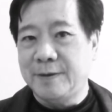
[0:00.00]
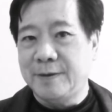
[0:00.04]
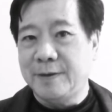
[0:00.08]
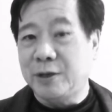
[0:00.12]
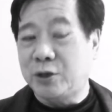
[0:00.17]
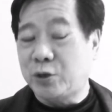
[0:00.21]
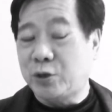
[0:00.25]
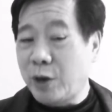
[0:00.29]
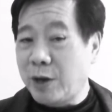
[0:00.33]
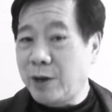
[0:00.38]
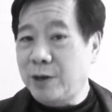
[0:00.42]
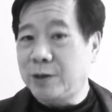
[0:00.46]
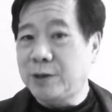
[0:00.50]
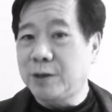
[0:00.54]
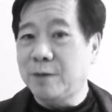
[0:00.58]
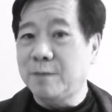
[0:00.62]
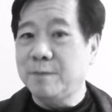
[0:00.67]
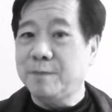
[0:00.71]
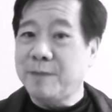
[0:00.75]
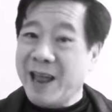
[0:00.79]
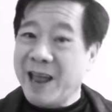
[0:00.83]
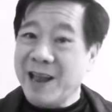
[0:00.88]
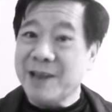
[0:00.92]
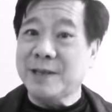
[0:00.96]
The
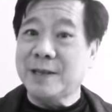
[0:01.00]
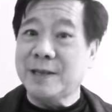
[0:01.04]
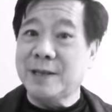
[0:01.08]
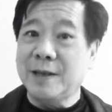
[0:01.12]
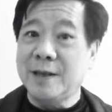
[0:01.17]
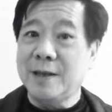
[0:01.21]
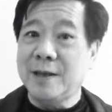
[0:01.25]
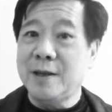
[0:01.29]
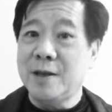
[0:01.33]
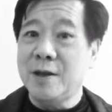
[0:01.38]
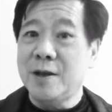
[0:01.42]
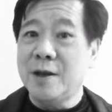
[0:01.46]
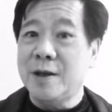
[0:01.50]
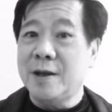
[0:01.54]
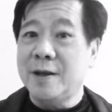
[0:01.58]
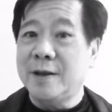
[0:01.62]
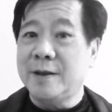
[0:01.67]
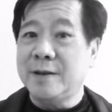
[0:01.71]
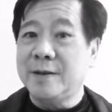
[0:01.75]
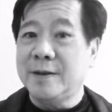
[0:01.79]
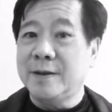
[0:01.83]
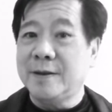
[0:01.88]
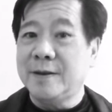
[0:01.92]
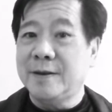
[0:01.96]
stratagem that
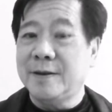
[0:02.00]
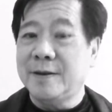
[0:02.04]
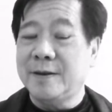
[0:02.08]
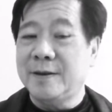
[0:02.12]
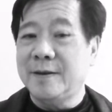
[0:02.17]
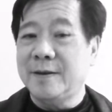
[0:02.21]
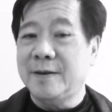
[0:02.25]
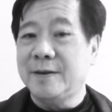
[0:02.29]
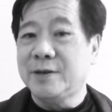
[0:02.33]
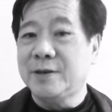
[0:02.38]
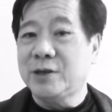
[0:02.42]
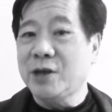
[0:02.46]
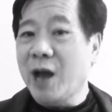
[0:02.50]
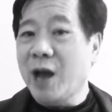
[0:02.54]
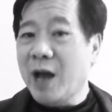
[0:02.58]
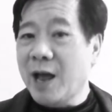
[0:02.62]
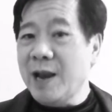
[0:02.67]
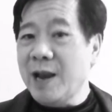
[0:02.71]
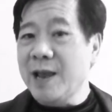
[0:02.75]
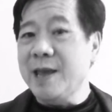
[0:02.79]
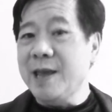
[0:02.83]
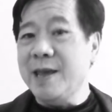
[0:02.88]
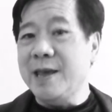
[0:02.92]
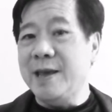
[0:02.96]

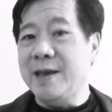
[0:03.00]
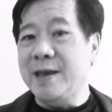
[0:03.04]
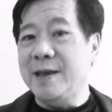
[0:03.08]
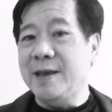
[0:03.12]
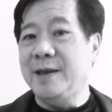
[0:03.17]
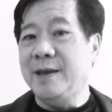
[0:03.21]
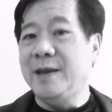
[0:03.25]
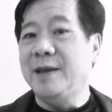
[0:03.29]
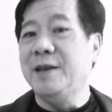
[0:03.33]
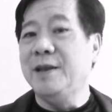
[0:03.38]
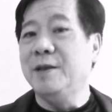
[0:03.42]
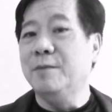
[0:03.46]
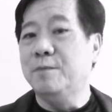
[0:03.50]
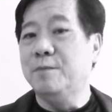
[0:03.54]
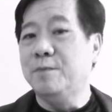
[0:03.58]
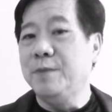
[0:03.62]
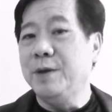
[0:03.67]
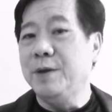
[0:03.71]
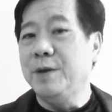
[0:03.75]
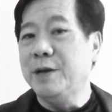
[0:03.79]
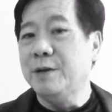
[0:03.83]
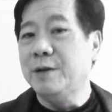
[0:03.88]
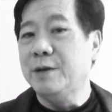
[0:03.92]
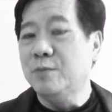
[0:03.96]
Charlie in
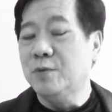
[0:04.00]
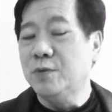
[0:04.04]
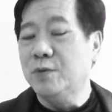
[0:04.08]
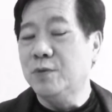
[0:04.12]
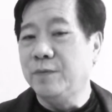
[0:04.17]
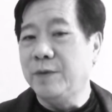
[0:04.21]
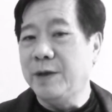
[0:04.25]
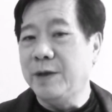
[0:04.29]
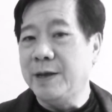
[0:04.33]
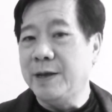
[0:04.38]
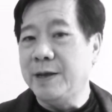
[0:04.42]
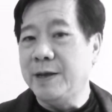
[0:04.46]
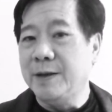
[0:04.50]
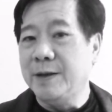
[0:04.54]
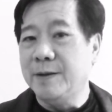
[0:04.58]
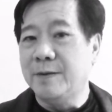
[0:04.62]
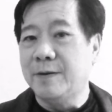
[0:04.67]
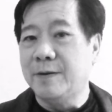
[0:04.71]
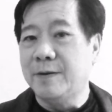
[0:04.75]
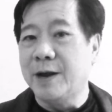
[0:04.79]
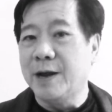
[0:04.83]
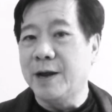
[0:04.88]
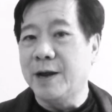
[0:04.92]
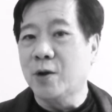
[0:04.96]
the movie,
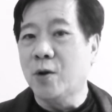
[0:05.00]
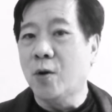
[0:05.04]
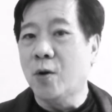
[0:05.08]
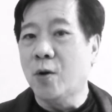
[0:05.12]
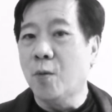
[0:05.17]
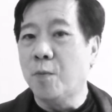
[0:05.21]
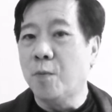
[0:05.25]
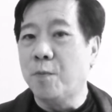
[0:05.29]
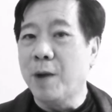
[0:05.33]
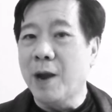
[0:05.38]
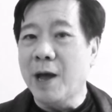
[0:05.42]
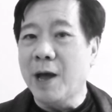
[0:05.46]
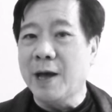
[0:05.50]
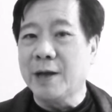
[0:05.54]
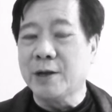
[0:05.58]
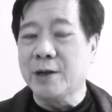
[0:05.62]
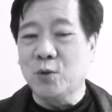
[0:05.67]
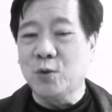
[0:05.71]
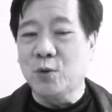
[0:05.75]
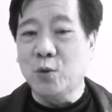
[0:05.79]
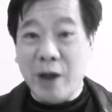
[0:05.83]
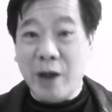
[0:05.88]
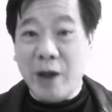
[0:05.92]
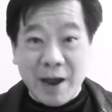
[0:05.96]
right, Cold
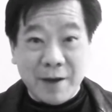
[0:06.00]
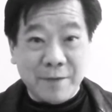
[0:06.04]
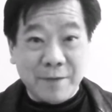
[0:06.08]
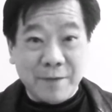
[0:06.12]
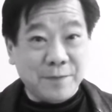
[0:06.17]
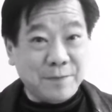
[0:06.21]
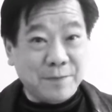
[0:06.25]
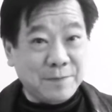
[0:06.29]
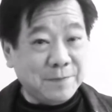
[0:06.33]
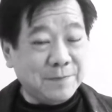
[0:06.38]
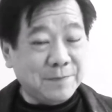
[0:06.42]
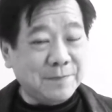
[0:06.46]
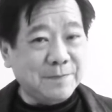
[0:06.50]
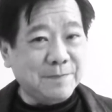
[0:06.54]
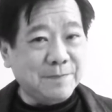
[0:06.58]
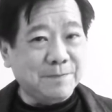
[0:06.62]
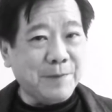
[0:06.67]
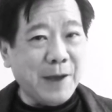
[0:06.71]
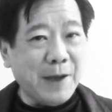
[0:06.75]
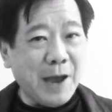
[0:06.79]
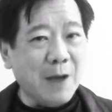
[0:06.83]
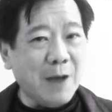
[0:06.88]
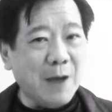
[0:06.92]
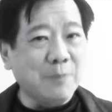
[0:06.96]
Blood, could have
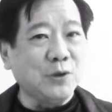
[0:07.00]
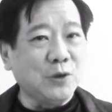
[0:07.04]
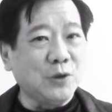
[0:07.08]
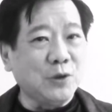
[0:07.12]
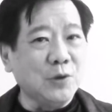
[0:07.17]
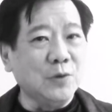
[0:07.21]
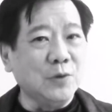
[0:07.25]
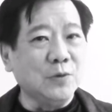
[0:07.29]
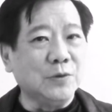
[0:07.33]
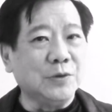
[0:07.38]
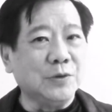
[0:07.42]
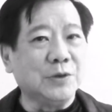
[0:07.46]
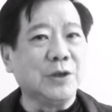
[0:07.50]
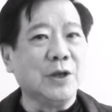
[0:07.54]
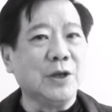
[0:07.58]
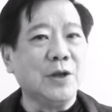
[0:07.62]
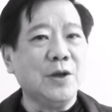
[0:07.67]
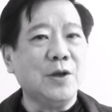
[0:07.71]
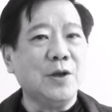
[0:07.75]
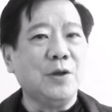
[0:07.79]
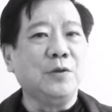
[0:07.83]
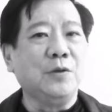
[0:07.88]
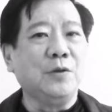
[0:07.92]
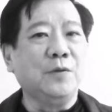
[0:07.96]
perhaps used
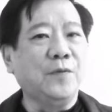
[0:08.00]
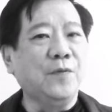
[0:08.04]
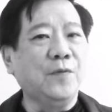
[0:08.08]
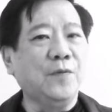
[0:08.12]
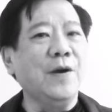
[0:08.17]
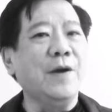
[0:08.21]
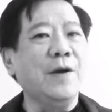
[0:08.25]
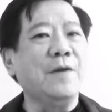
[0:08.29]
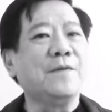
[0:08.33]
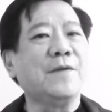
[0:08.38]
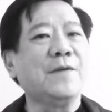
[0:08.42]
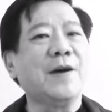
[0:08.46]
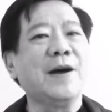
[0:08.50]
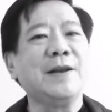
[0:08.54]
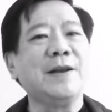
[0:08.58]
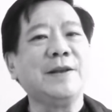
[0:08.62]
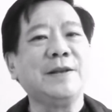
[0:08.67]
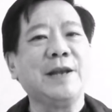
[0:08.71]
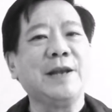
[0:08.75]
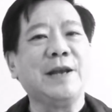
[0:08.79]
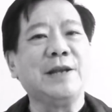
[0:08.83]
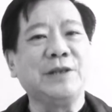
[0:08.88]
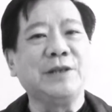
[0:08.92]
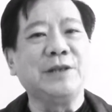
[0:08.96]
to full
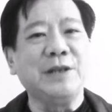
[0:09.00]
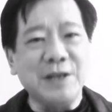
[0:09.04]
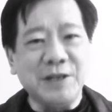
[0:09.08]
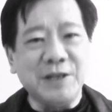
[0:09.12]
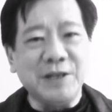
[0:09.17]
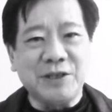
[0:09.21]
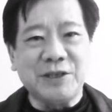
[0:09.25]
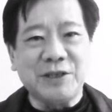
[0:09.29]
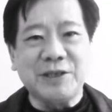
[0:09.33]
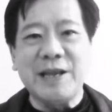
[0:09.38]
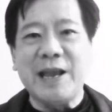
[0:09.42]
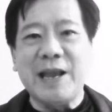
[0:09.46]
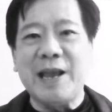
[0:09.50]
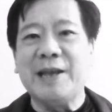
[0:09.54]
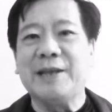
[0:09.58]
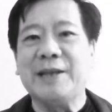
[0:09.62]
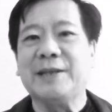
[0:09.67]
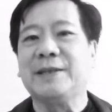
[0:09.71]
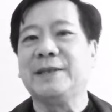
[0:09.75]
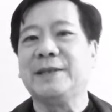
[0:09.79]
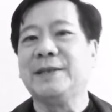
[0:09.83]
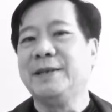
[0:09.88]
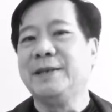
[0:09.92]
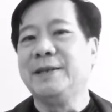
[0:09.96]
advantage instead